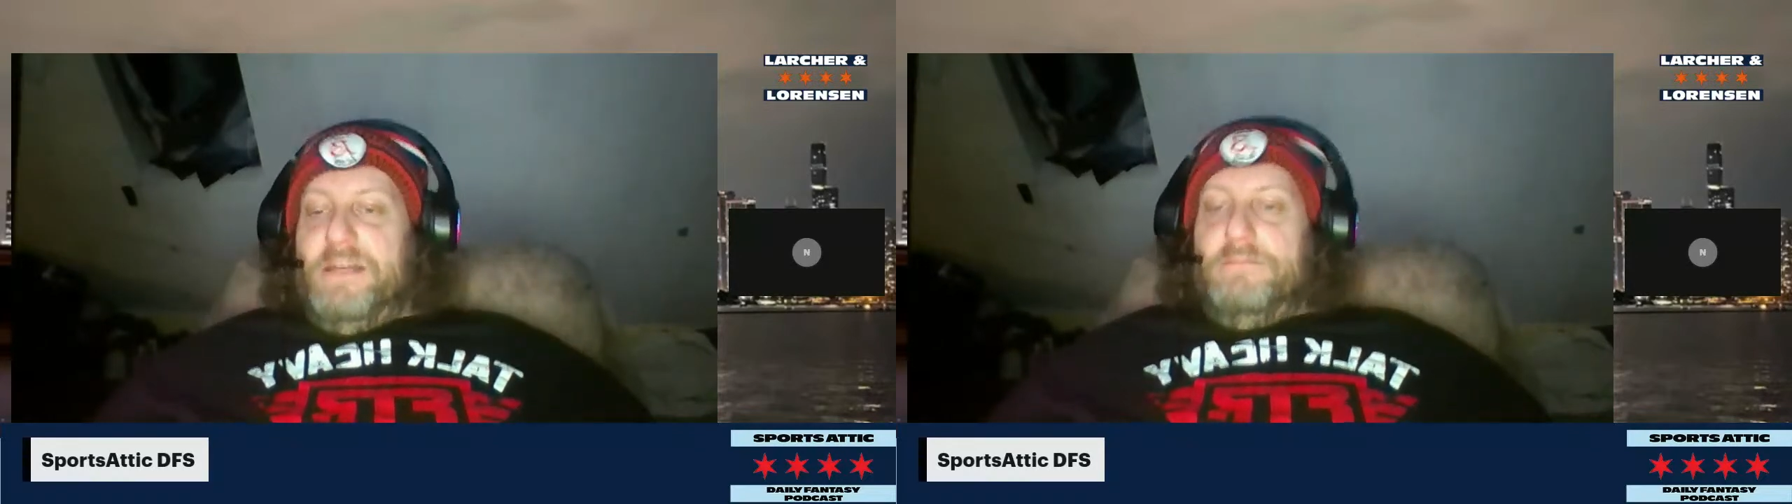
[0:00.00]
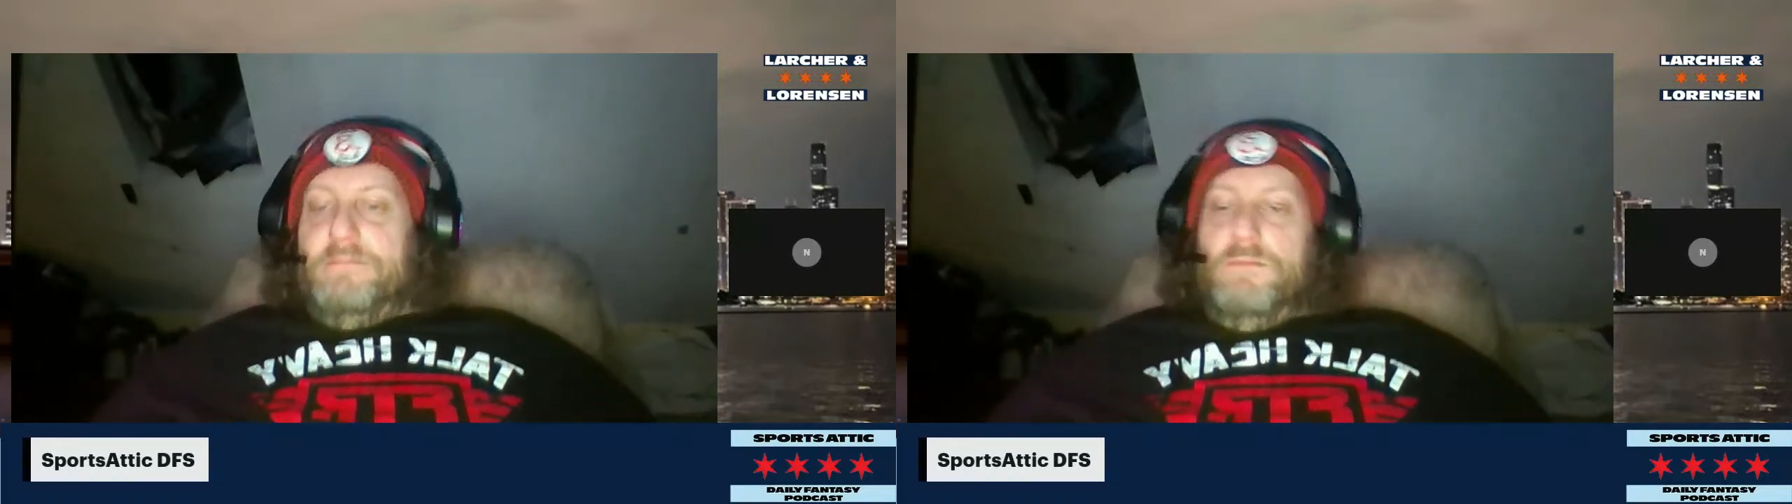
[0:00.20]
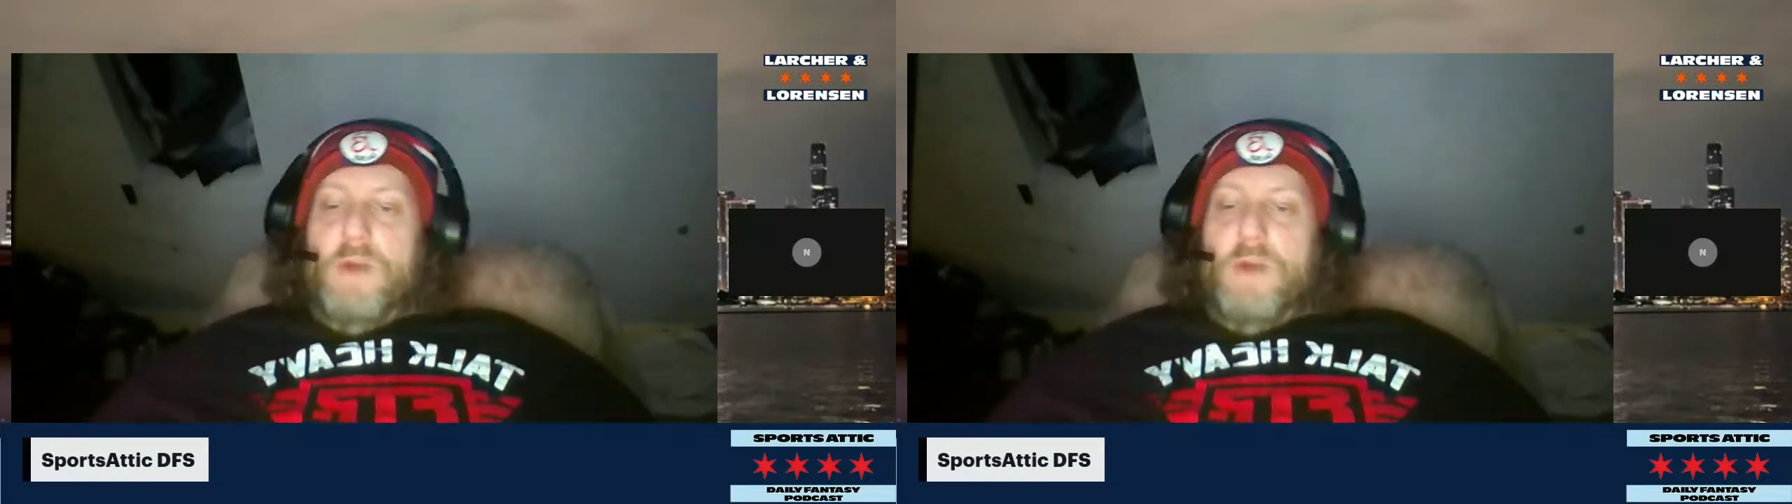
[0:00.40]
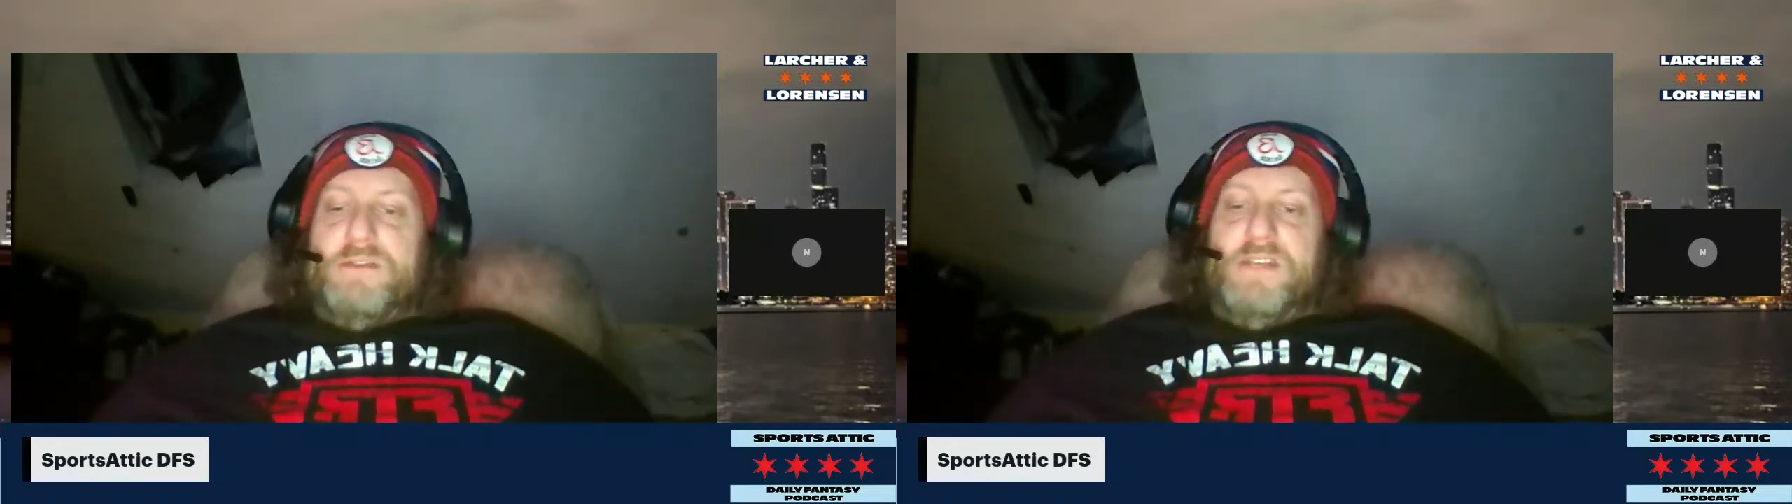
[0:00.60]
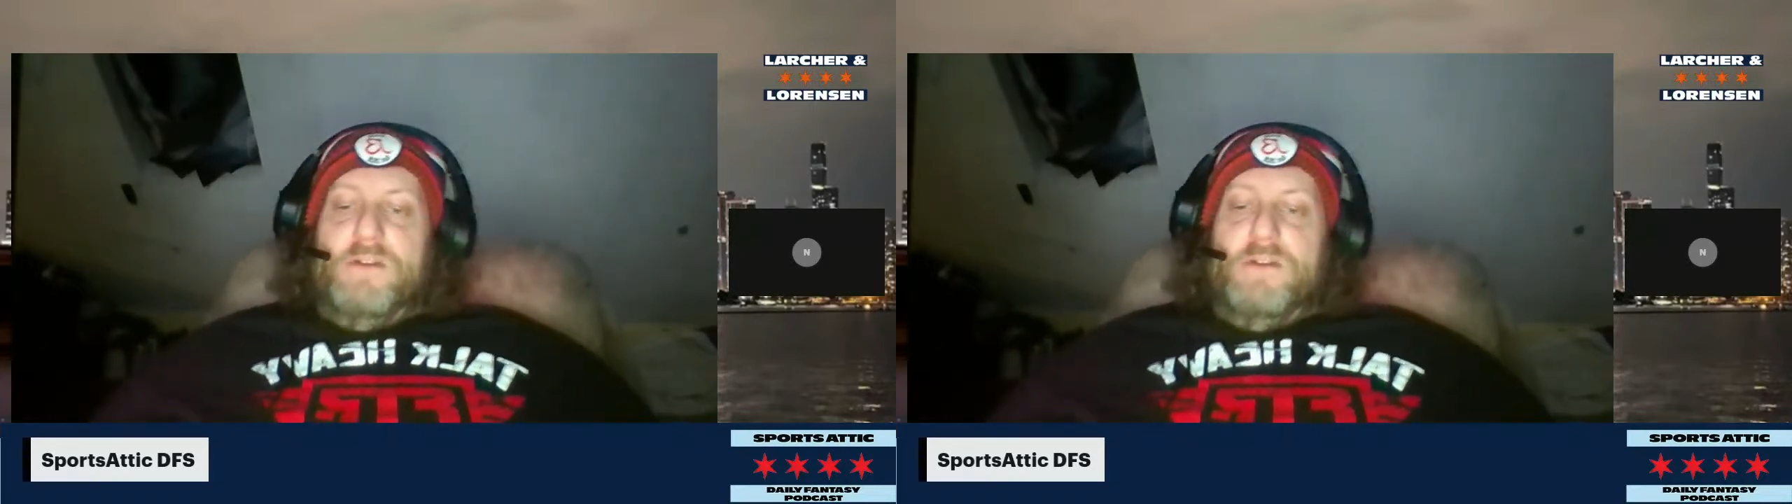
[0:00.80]
10
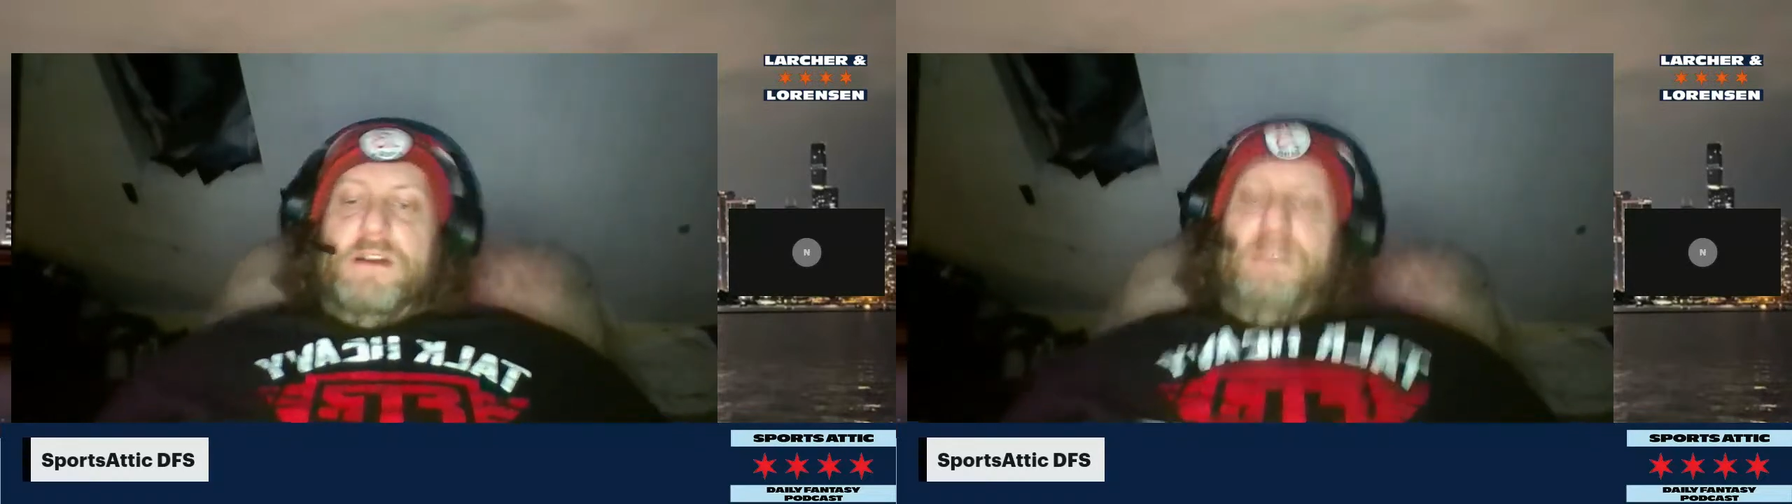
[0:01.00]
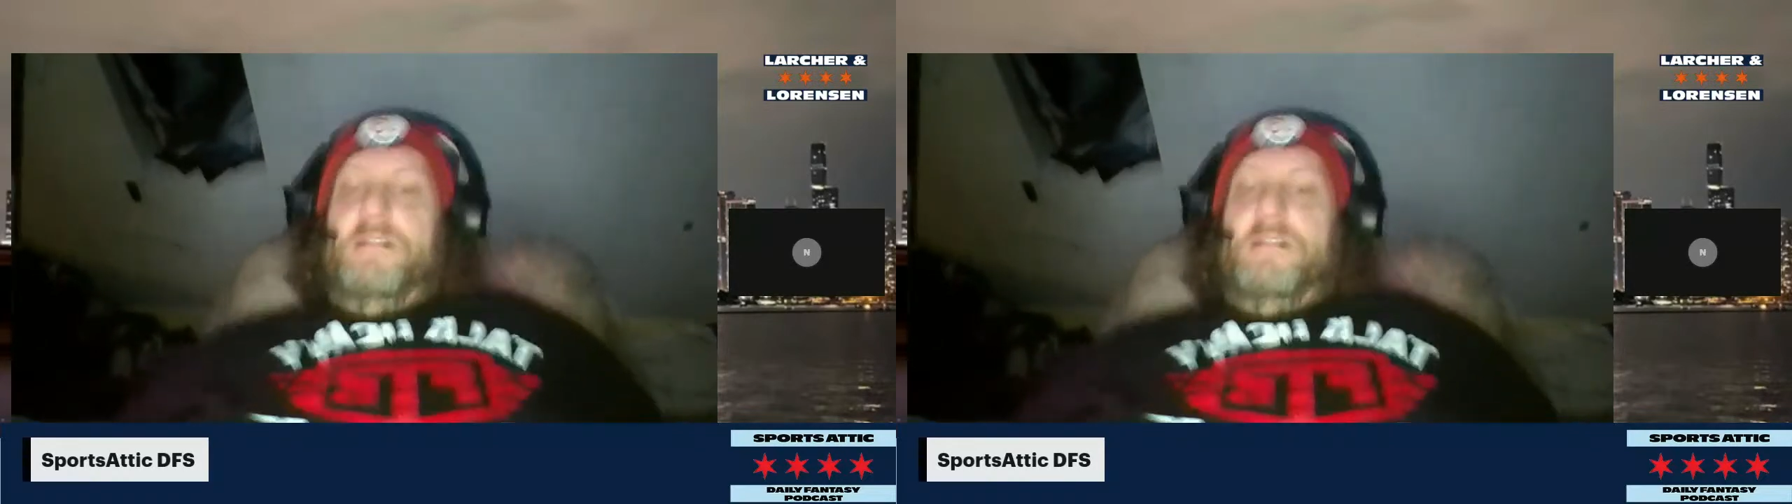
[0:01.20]
wide receiver